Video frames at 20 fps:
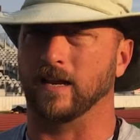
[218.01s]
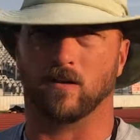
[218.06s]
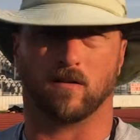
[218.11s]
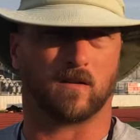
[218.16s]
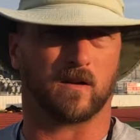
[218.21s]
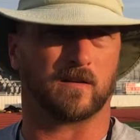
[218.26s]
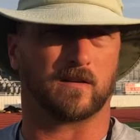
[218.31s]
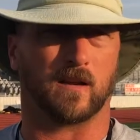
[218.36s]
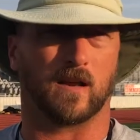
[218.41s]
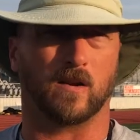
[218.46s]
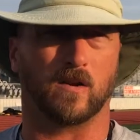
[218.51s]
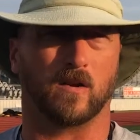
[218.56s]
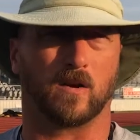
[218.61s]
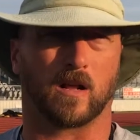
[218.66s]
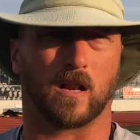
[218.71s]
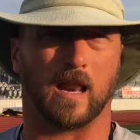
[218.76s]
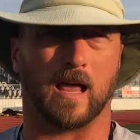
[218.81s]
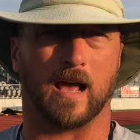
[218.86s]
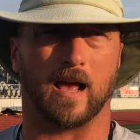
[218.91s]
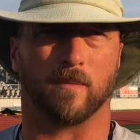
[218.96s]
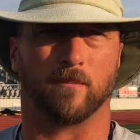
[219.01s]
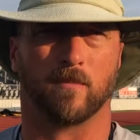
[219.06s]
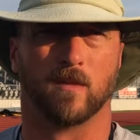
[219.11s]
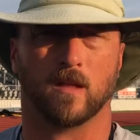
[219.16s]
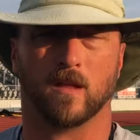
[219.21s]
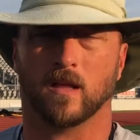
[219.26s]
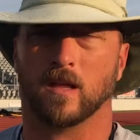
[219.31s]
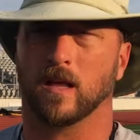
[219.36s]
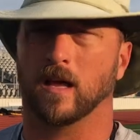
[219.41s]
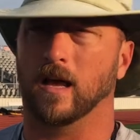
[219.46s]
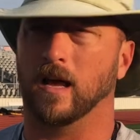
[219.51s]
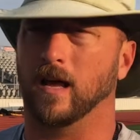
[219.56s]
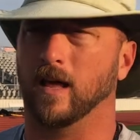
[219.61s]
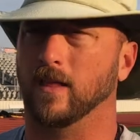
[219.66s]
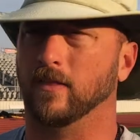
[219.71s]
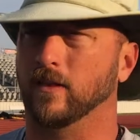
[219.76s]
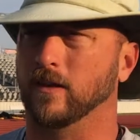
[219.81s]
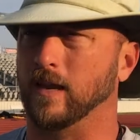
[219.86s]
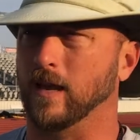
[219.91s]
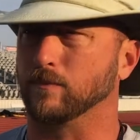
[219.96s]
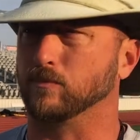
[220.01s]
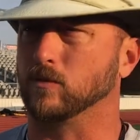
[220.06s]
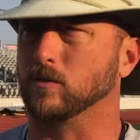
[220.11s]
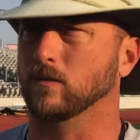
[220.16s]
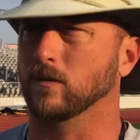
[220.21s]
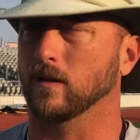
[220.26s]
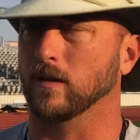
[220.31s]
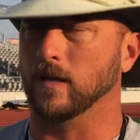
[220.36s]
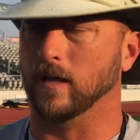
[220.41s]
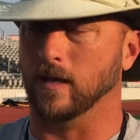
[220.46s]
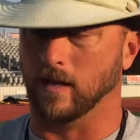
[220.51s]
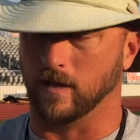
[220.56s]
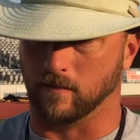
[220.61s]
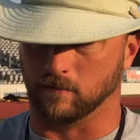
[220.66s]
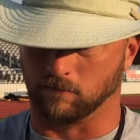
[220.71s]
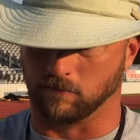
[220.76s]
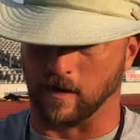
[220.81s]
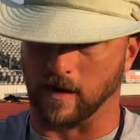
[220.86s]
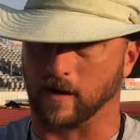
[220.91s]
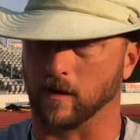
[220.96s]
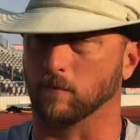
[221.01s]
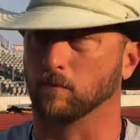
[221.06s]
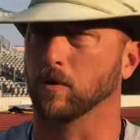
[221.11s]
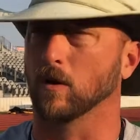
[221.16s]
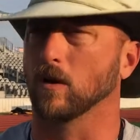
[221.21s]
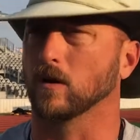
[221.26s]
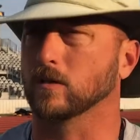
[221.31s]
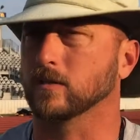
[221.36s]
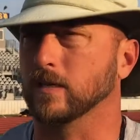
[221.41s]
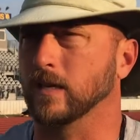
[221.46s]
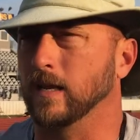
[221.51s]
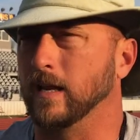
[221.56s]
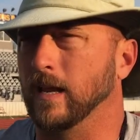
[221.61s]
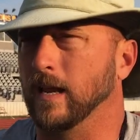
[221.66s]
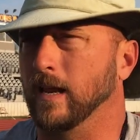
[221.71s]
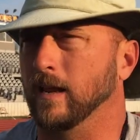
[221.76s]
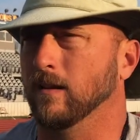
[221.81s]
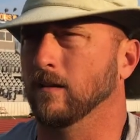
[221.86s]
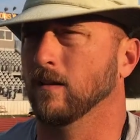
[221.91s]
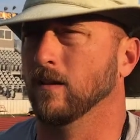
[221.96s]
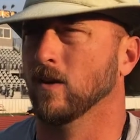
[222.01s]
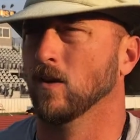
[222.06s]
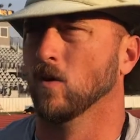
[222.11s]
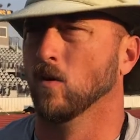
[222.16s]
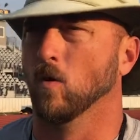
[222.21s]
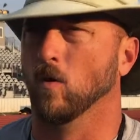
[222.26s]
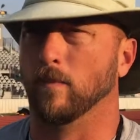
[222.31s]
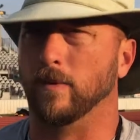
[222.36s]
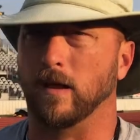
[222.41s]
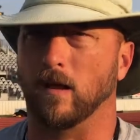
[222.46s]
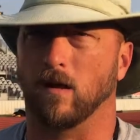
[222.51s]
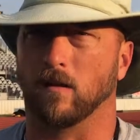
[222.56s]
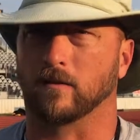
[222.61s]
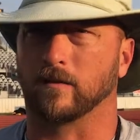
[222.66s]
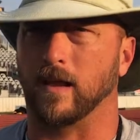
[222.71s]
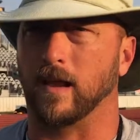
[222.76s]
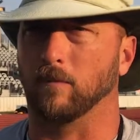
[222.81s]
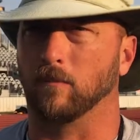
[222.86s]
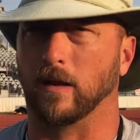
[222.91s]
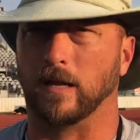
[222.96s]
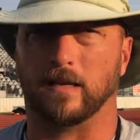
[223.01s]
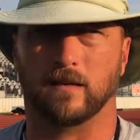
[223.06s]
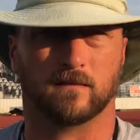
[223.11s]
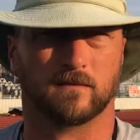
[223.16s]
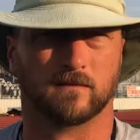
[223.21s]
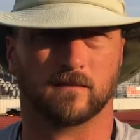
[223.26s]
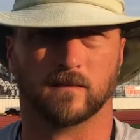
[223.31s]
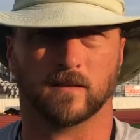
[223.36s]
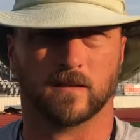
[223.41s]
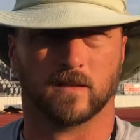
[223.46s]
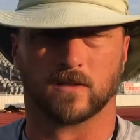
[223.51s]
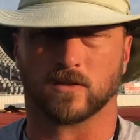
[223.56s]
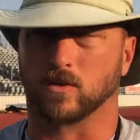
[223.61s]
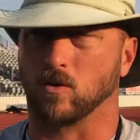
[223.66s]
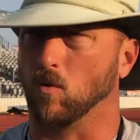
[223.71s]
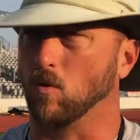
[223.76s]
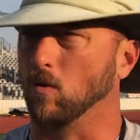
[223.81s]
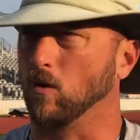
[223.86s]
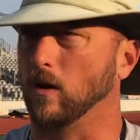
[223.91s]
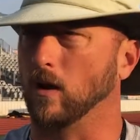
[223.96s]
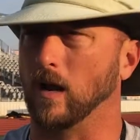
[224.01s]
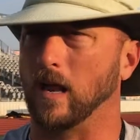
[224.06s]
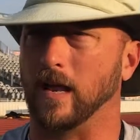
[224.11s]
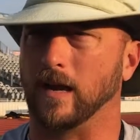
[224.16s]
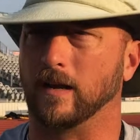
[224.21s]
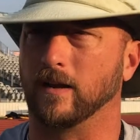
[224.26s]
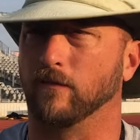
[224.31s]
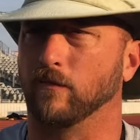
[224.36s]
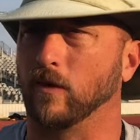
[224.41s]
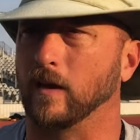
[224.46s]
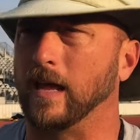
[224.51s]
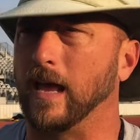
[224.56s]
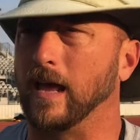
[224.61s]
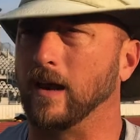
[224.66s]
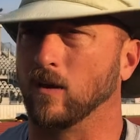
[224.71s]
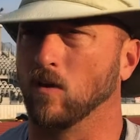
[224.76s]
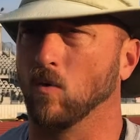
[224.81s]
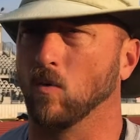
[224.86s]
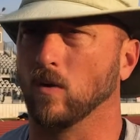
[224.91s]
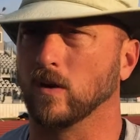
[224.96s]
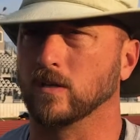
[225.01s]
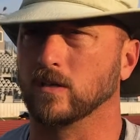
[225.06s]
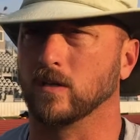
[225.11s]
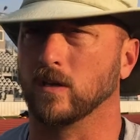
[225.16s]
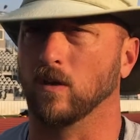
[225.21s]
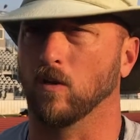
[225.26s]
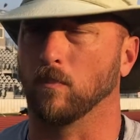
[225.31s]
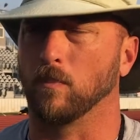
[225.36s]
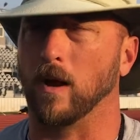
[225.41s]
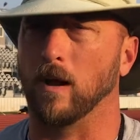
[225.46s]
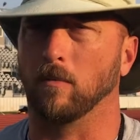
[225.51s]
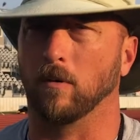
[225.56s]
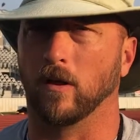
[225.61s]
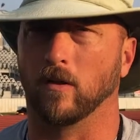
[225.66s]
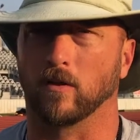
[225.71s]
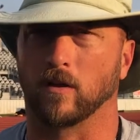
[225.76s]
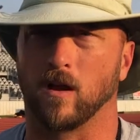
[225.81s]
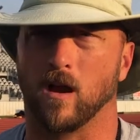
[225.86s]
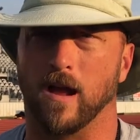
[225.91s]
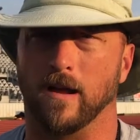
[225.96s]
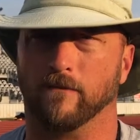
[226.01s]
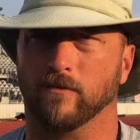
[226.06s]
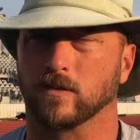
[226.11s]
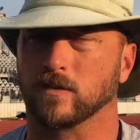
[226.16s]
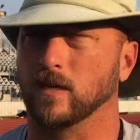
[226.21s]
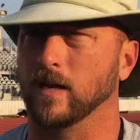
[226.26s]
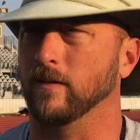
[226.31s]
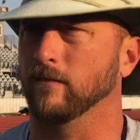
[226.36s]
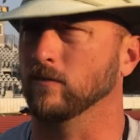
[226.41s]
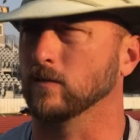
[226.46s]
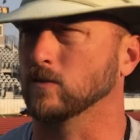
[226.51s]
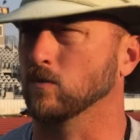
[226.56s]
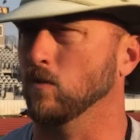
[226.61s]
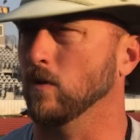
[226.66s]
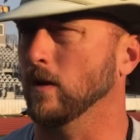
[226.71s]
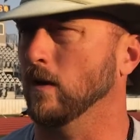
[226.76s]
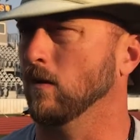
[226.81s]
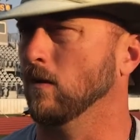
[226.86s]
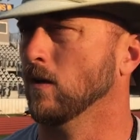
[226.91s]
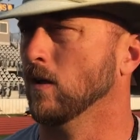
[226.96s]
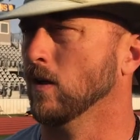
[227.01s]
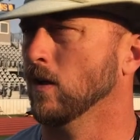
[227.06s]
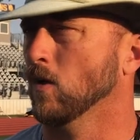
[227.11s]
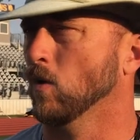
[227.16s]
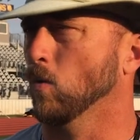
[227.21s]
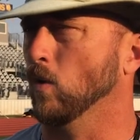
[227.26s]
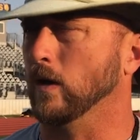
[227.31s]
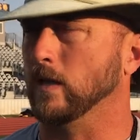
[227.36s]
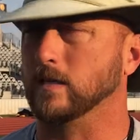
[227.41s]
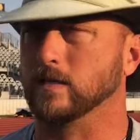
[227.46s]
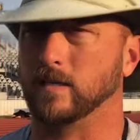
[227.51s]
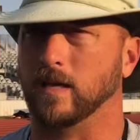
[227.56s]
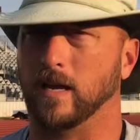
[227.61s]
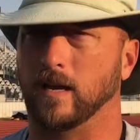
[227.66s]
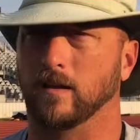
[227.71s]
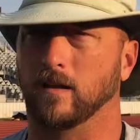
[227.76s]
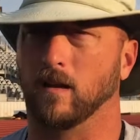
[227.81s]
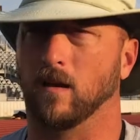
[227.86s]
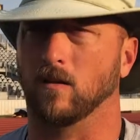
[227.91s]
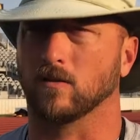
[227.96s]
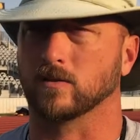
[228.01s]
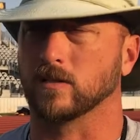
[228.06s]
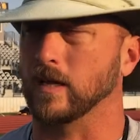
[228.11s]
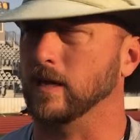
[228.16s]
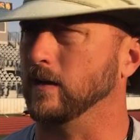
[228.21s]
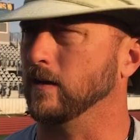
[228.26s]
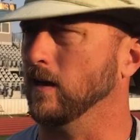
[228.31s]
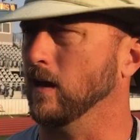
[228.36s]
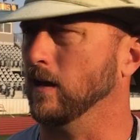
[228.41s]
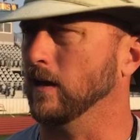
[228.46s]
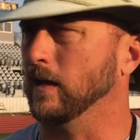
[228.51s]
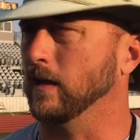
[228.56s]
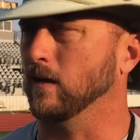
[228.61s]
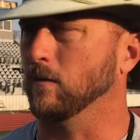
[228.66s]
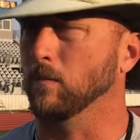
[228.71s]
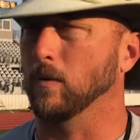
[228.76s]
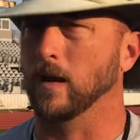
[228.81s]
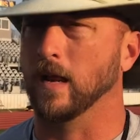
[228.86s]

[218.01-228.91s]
And he'll continue to climb the record books and will be all-time leading scorer in a lot of different categories, you know, probably on the conference level as well, when he's said all said and done here.